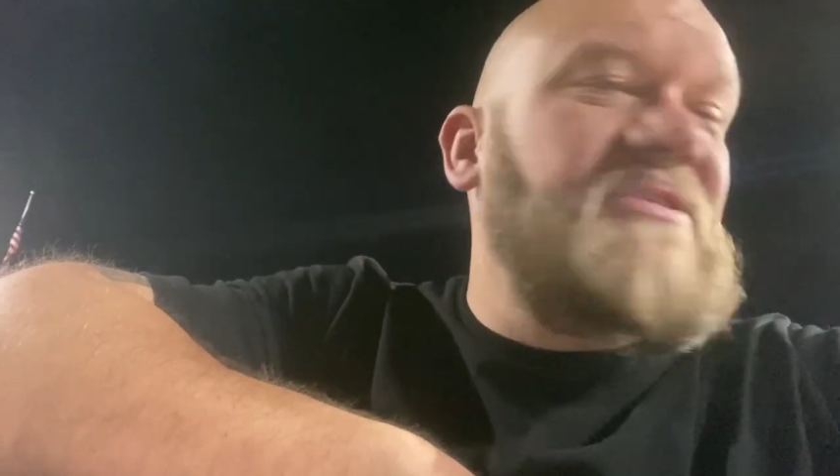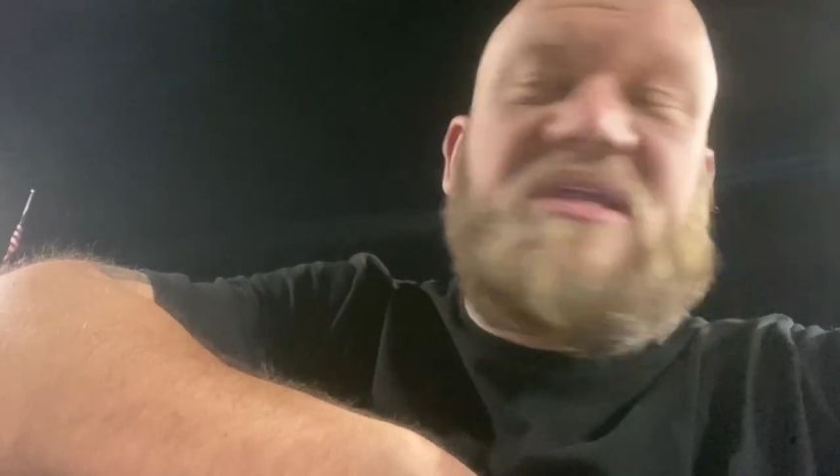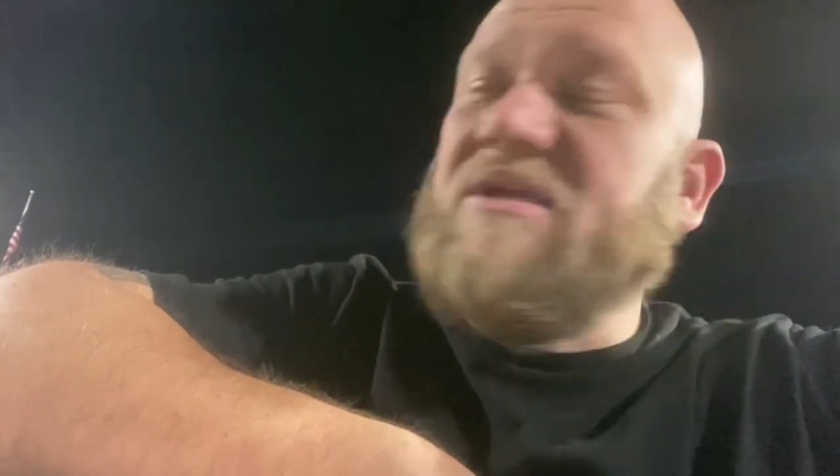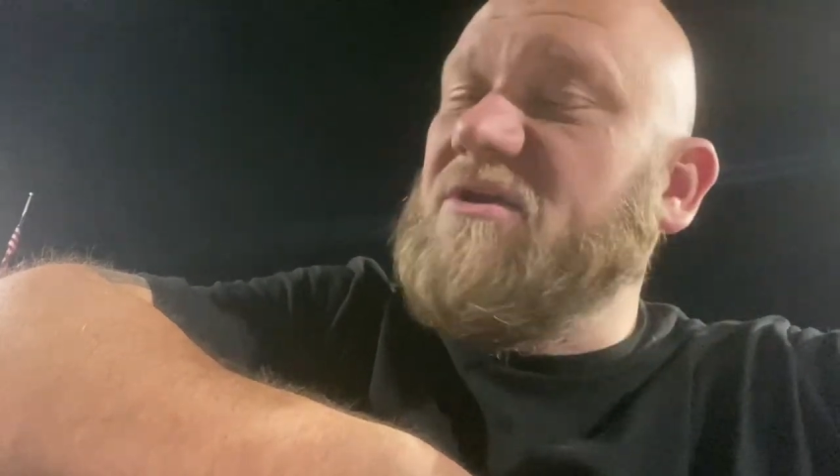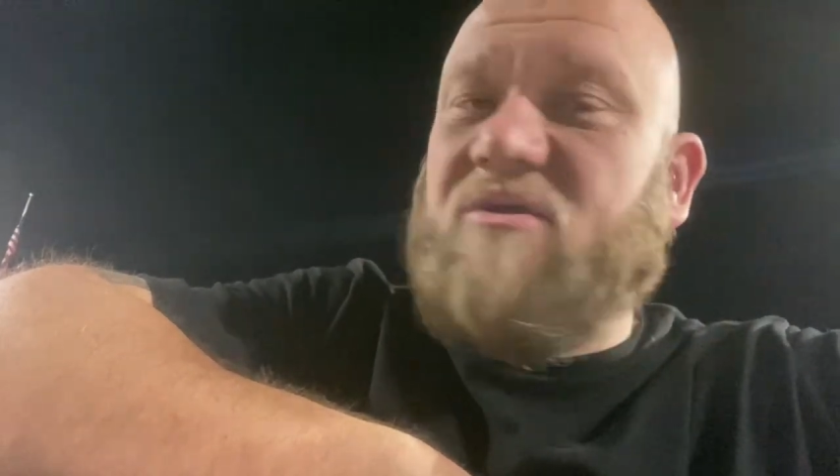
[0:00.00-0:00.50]

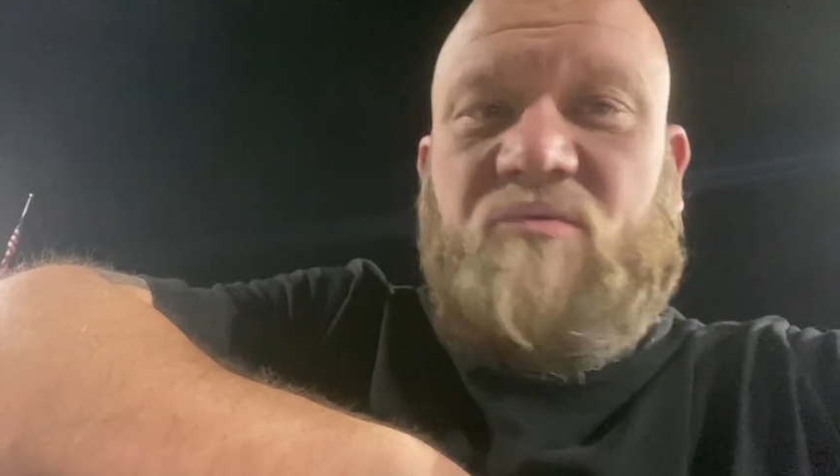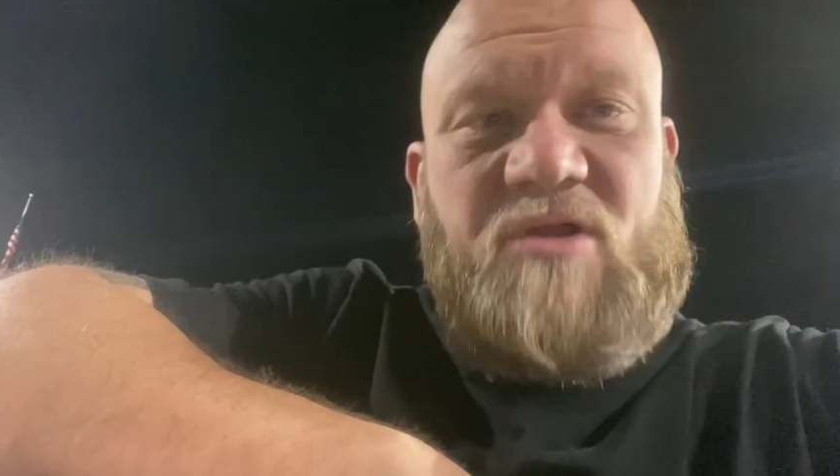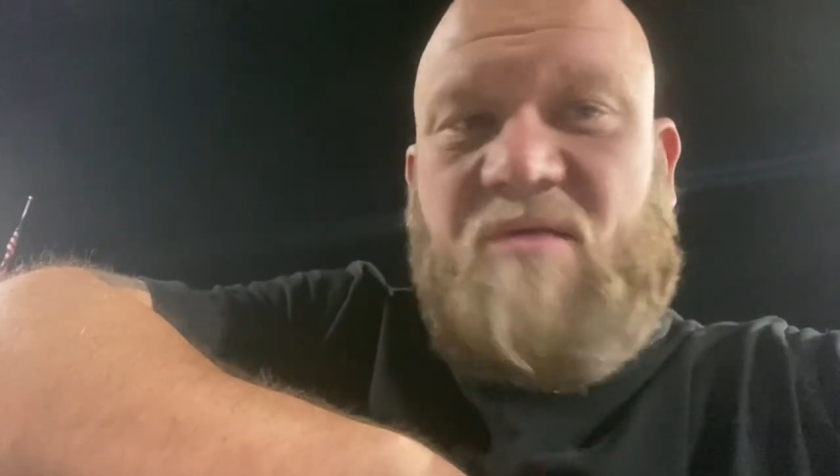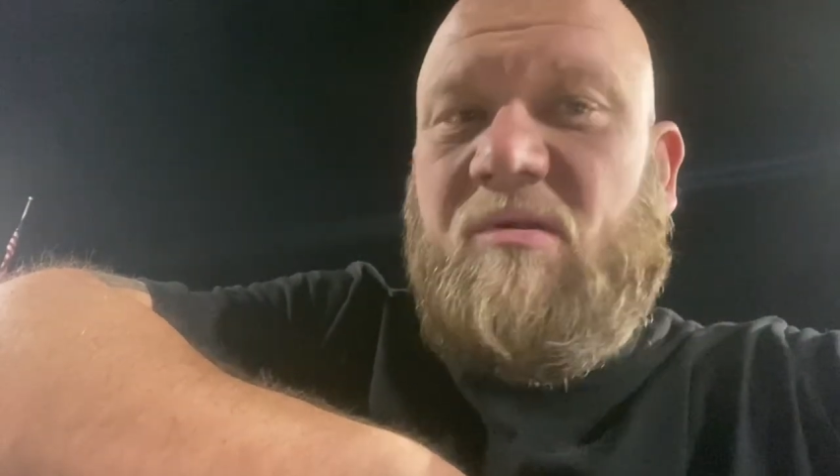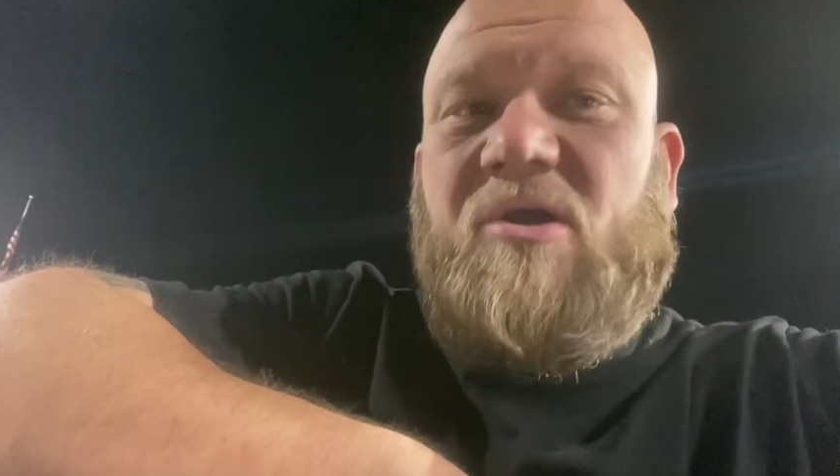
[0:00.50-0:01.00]
sitting here it will
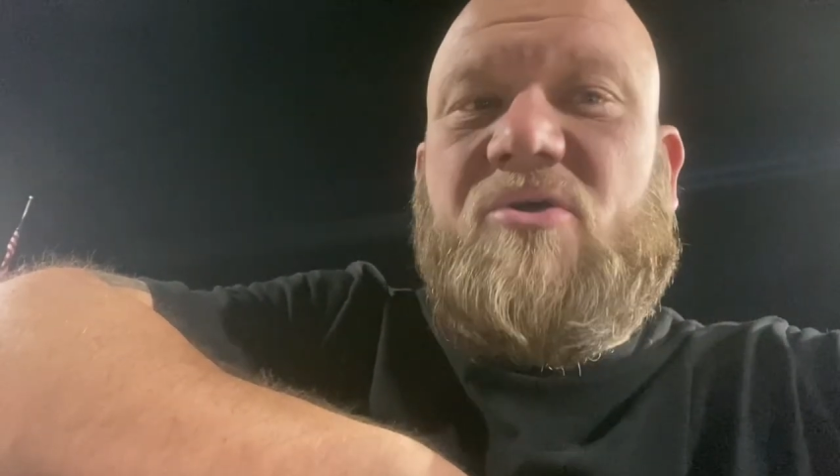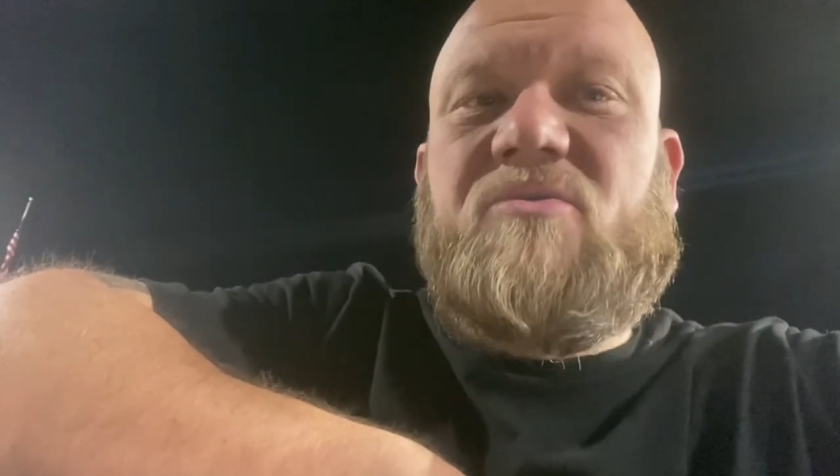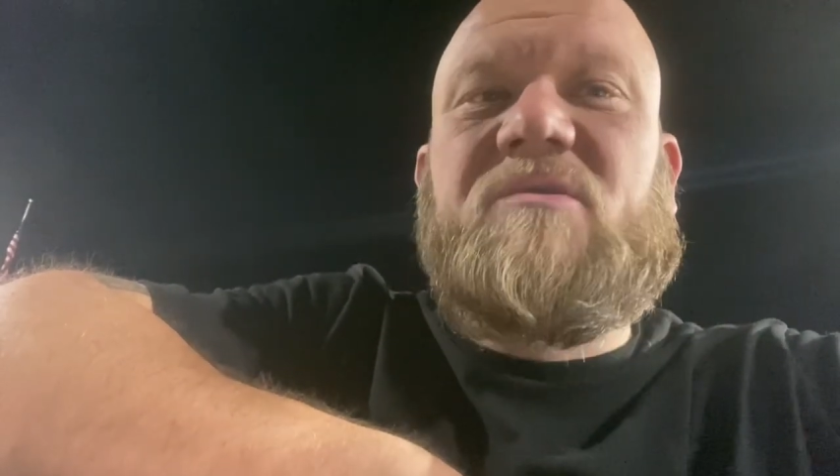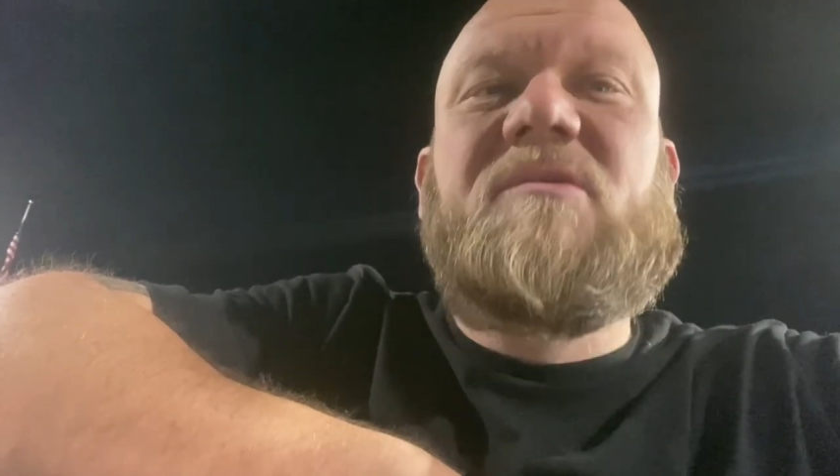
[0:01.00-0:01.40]
not blow